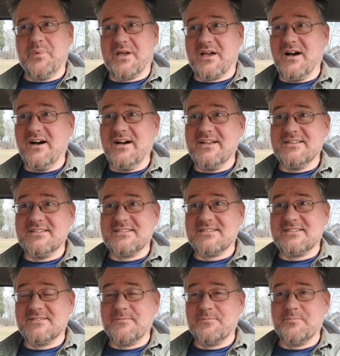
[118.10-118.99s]

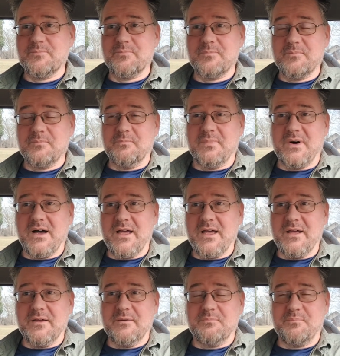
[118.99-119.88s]
because
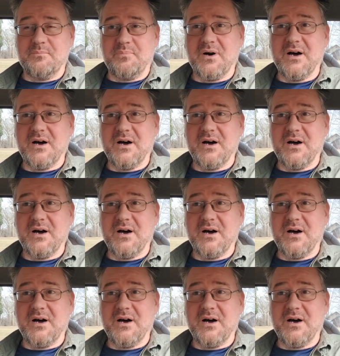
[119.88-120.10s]
my